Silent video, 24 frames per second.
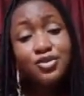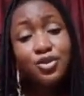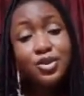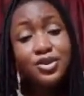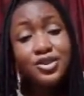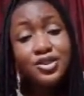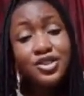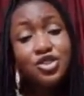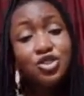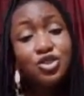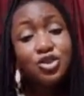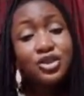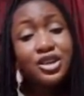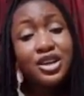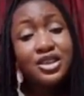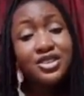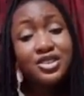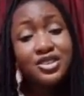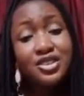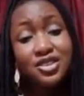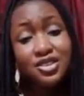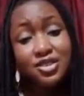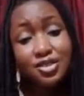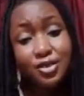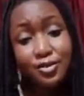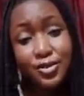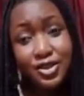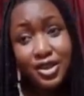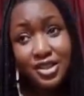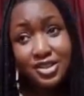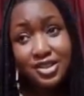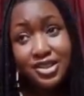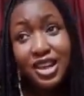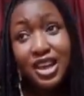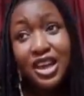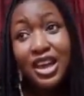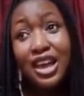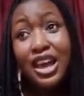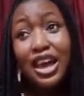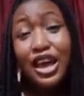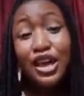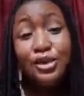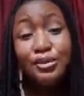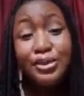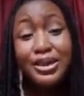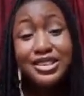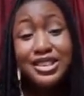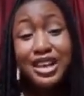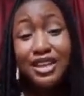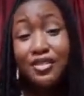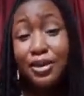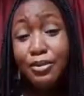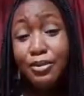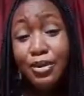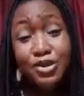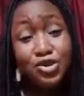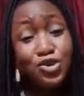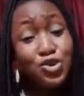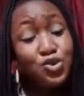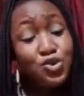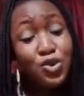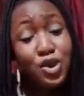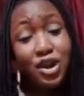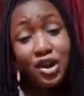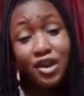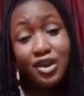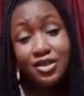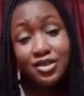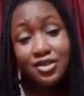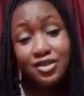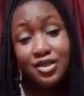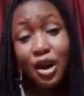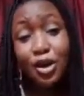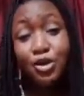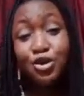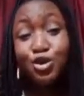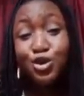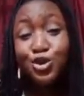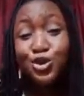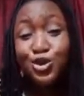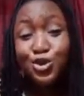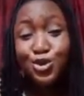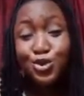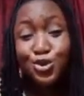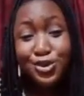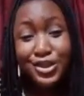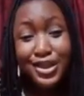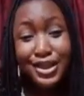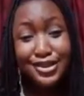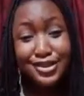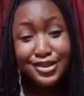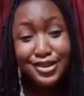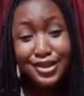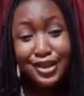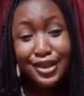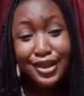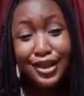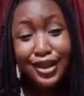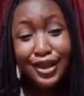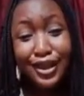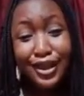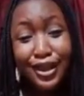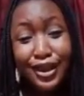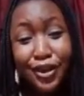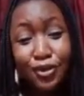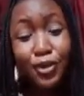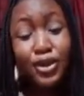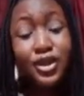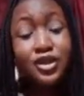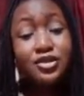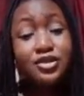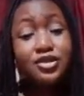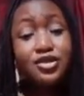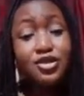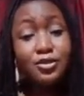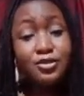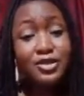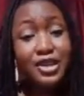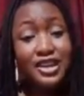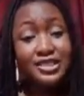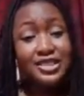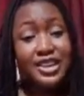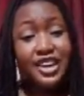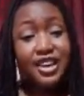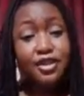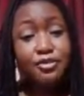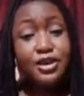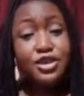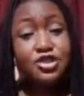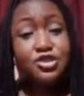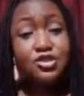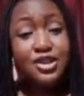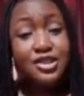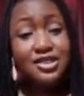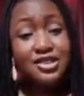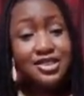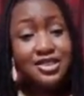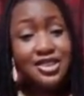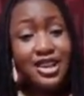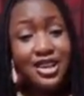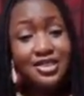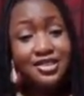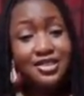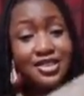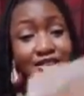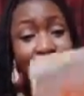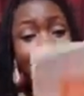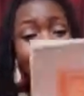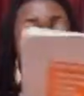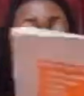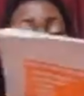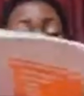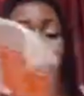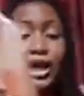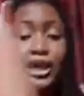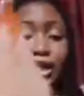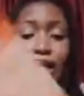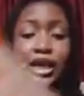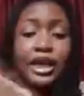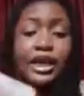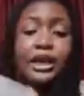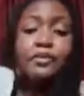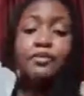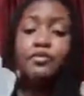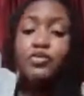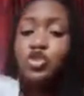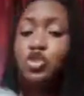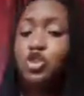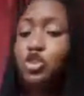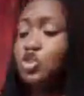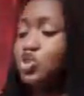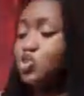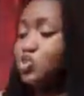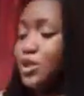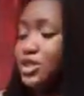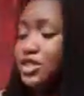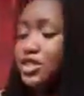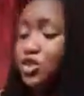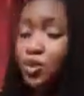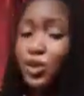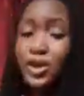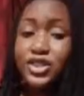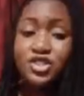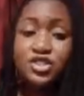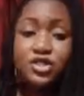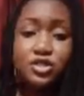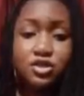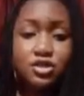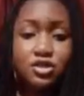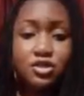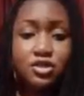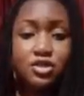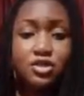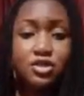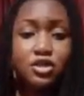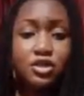in the other 3 subjects, and you might have about 2 hours. How do you want to do that? When sometimes I give my students a task in this Q&A, just 20 questions.